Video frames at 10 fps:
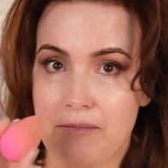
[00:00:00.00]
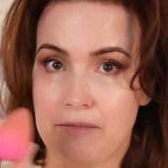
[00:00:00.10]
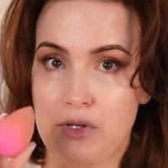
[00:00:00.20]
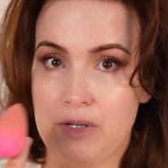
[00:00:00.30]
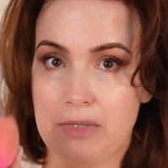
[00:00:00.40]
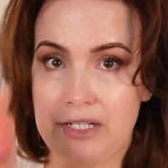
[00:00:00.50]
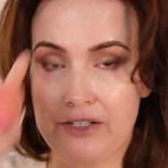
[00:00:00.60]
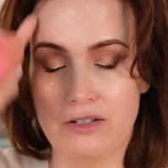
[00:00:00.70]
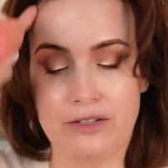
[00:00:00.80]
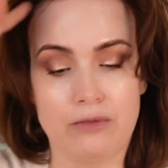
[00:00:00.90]
beauty
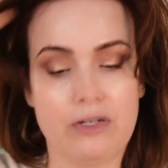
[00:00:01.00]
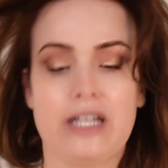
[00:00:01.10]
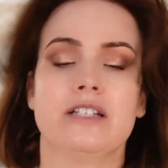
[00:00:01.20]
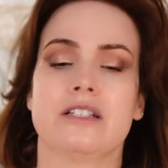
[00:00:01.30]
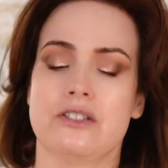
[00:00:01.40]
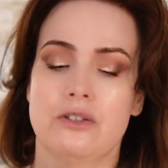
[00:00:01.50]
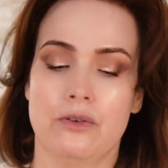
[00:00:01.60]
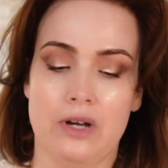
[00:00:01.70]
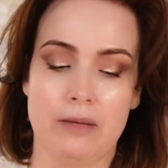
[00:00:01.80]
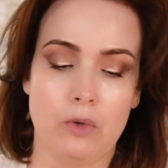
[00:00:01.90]
blender on the right.
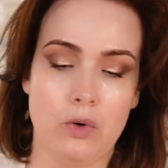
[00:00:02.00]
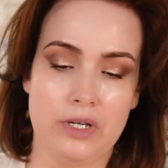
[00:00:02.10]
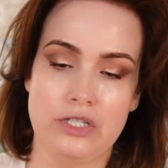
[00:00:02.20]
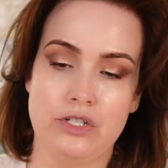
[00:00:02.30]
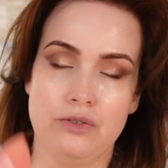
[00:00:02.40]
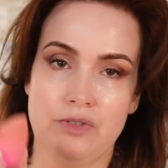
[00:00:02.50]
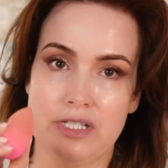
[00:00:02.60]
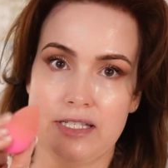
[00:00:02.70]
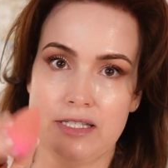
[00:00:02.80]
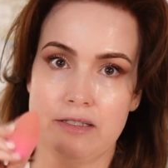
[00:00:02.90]
So I'm going to,
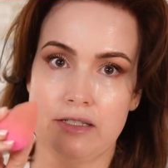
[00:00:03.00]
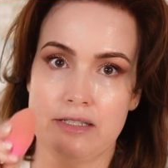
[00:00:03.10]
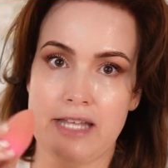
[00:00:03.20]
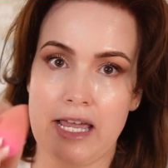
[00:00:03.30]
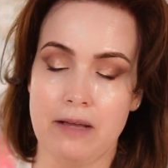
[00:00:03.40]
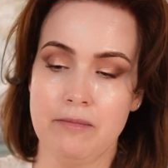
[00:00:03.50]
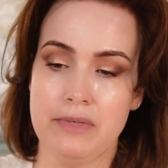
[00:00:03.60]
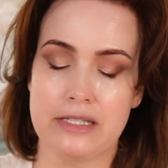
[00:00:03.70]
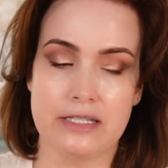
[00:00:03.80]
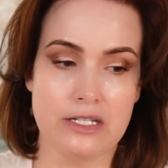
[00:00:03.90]
this is damp,
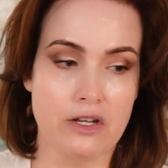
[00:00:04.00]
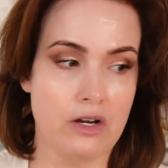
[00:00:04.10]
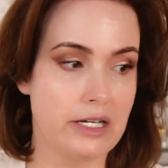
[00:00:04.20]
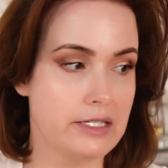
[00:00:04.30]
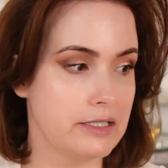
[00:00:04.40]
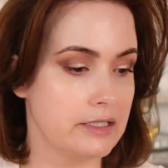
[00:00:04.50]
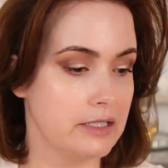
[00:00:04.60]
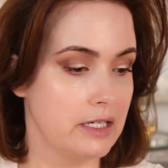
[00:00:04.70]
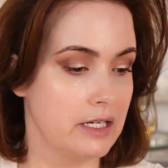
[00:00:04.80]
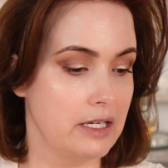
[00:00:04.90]
it's not
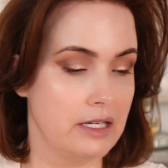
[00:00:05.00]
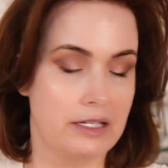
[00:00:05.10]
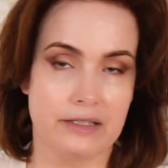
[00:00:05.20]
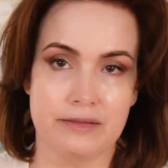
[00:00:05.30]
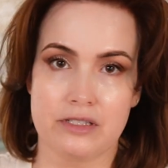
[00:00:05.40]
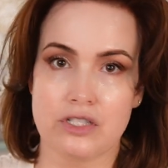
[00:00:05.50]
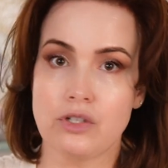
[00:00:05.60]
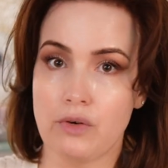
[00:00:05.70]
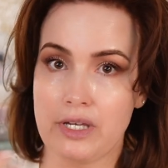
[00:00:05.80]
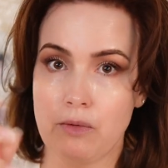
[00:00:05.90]

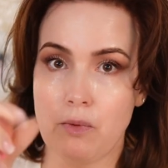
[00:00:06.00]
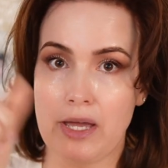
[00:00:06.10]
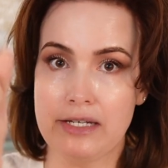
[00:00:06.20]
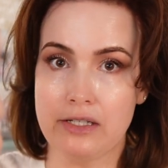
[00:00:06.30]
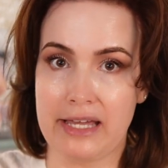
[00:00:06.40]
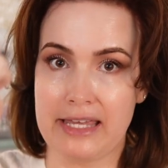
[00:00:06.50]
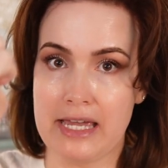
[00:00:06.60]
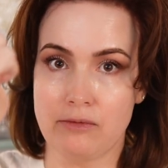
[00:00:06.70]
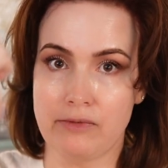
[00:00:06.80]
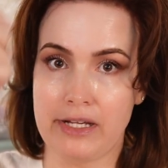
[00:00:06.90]
soaking wet, I
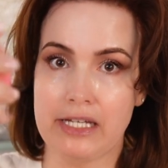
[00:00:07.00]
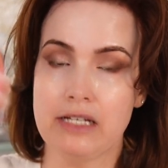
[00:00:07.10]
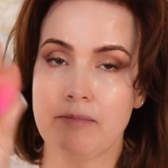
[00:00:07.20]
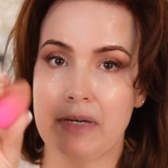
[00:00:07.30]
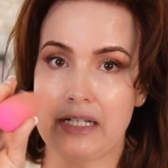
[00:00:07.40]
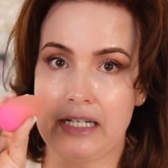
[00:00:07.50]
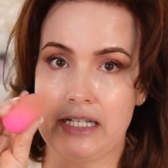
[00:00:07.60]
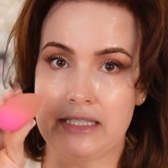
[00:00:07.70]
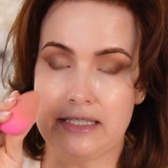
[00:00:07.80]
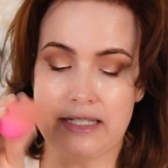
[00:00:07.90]
can't wring it, but it
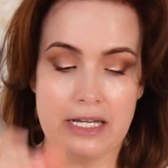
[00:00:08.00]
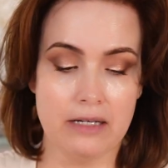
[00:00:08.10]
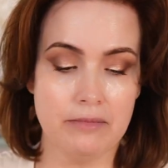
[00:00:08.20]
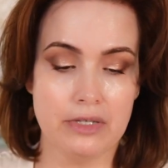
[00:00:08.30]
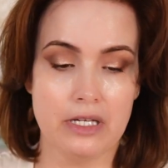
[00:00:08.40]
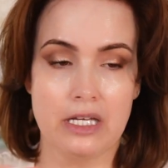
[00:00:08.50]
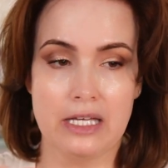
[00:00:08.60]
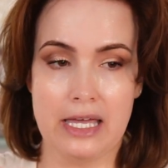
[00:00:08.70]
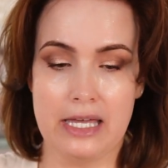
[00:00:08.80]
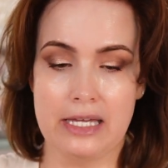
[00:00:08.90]
is damp,
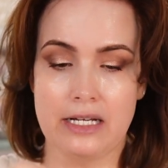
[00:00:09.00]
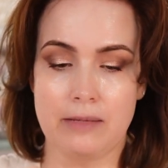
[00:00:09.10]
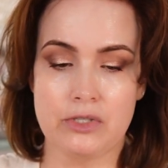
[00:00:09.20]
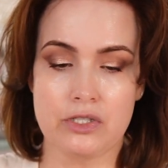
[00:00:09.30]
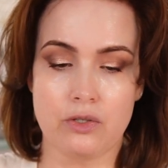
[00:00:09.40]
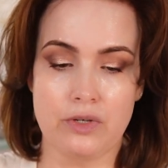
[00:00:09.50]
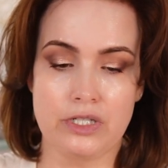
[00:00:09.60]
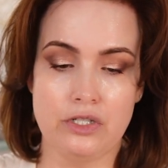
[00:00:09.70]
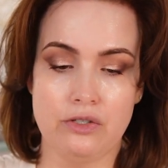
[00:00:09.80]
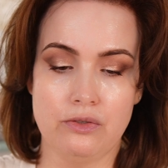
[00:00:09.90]
and I'm just
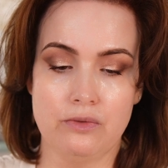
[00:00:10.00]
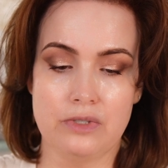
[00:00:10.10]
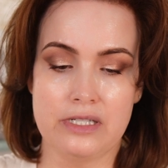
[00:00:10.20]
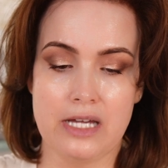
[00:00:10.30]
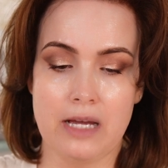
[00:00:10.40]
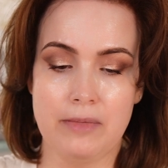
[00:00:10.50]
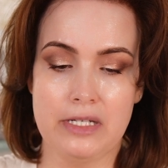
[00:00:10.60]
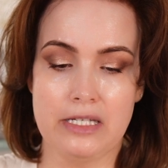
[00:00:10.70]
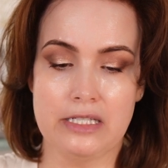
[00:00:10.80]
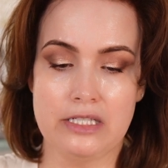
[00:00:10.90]
going to tap
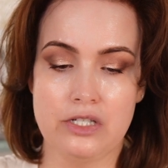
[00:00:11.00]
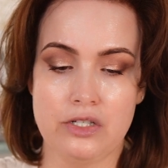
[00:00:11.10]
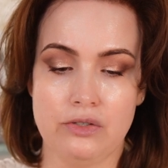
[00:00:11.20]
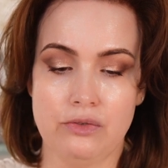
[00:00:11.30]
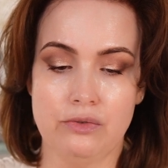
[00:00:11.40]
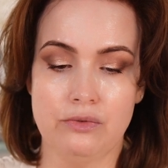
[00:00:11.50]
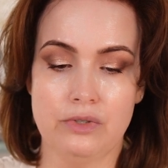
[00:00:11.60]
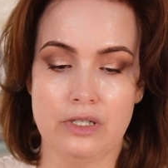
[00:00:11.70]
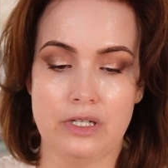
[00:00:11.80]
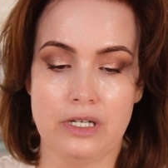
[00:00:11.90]
it into
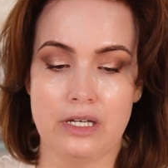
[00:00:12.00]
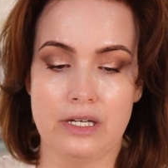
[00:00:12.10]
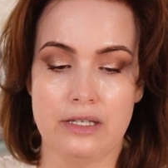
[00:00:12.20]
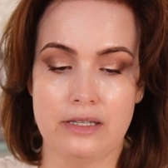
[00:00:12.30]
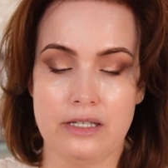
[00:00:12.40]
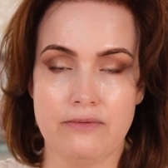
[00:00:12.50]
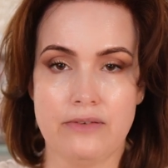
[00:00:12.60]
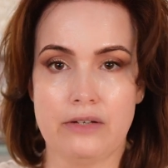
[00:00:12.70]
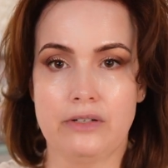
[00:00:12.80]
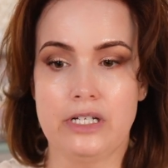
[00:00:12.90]
the
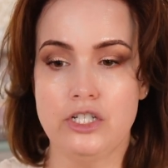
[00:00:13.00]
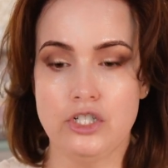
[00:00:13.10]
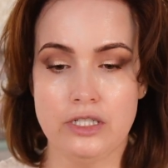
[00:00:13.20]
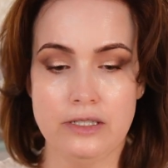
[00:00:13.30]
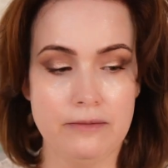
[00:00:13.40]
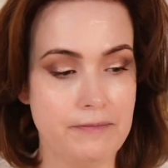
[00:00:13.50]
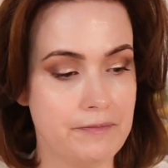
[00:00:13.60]
foundation